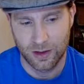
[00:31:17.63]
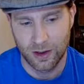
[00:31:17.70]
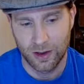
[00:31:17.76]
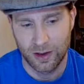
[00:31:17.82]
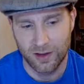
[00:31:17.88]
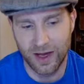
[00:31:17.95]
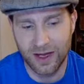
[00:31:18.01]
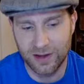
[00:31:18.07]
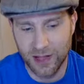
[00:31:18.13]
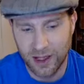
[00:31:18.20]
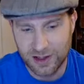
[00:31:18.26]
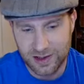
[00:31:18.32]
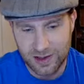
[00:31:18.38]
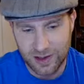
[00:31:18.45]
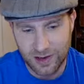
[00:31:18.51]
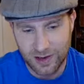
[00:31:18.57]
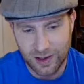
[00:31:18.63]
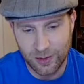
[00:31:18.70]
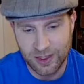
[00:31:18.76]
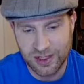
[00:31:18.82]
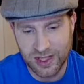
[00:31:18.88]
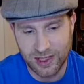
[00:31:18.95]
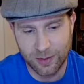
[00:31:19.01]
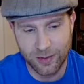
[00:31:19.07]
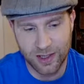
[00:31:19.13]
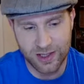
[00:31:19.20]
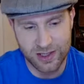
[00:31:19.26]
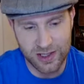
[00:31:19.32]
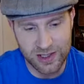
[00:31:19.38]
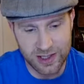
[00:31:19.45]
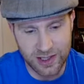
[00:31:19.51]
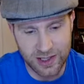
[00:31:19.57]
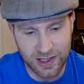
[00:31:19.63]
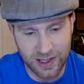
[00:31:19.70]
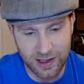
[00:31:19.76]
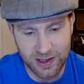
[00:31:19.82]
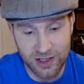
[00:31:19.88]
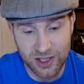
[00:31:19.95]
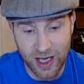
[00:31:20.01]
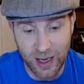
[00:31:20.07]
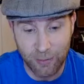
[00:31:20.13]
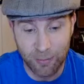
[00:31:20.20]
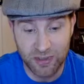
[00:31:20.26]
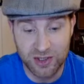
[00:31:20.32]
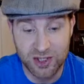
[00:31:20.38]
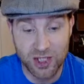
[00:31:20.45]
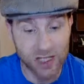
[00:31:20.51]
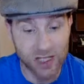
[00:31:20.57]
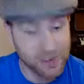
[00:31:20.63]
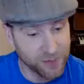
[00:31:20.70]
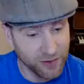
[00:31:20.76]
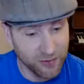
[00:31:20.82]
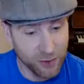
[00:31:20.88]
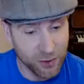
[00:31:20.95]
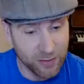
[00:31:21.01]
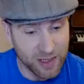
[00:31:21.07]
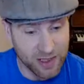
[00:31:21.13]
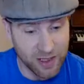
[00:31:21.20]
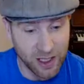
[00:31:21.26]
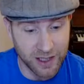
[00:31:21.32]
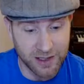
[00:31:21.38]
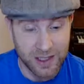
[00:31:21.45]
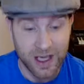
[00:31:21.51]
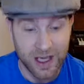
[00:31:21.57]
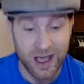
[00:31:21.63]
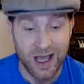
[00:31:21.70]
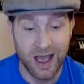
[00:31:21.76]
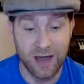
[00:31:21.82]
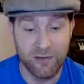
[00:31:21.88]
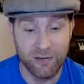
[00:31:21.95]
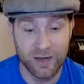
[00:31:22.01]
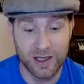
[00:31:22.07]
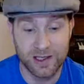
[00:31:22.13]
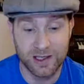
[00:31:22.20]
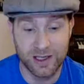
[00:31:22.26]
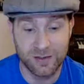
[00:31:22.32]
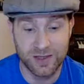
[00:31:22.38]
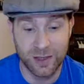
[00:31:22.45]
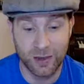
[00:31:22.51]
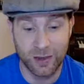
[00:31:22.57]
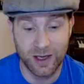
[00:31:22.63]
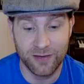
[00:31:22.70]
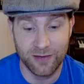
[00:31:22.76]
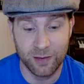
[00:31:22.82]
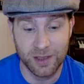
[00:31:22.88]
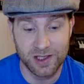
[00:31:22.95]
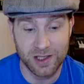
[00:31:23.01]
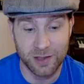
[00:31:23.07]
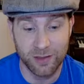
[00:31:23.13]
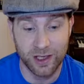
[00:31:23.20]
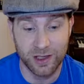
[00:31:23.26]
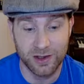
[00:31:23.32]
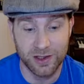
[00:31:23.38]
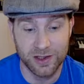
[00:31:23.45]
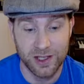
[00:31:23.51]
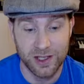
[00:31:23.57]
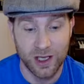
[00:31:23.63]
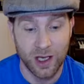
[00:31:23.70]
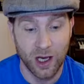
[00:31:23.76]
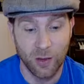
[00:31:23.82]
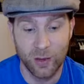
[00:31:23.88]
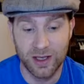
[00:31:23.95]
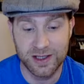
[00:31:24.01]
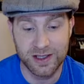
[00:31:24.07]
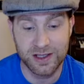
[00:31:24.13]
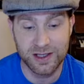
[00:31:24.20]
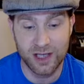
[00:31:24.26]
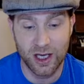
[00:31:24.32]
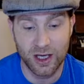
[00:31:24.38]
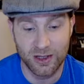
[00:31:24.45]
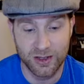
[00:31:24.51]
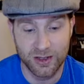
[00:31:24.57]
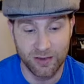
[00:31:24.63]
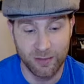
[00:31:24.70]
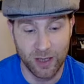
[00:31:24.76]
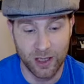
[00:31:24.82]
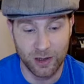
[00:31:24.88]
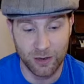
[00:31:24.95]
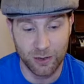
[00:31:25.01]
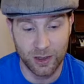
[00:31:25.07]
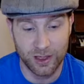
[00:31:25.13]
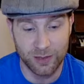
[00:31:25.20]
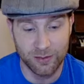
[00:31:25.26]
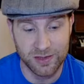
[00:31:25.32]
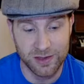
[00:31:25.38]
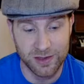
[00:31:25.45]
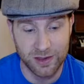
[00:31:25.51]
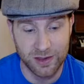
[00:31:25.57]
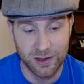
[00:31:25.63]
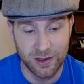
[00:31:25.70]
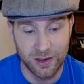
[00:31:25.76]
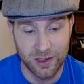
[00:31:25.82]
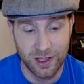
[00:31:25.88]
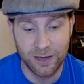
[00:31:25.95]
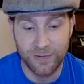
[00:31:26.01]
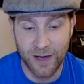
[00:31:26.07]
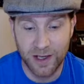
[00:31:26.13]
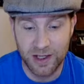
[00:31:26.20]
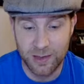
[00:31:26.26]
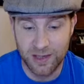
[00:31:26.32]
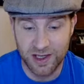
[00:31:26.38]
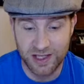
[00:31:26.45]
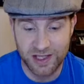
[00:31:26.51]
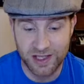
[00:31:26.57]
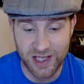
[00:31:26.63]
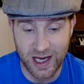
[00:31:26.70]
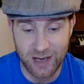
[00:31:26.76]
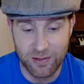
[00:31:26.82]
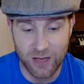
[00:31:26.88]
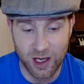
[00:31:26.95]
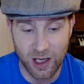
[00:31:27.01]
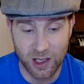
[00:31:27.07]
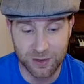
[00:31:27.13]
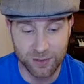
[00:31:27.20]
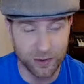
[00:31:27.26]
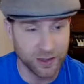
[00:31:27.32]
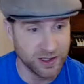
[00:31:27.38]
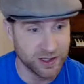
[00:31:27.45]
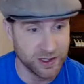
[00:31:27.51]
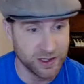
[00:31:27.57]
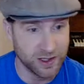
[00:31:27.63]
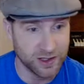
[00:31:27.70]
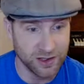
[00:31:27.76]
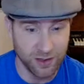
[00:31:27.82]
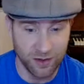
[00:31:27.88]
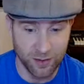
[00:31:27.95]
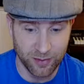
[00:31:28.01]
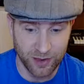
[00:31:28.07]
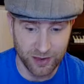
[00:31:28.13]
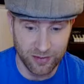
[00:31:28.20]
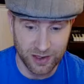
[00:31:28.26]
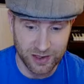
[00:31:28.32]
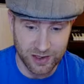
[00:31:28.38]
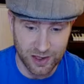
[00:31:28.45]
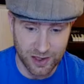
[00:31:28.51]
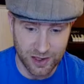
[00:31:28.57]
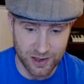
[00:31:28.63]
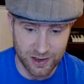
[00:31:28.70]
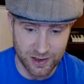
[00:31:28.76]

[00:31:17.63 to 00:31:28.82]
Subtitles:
That night, there were celebrations in the English camp, and just before midnight, Henry slipped away from his commanders and went in search of Michael Williams. He found him at the same guard point as on the previous night.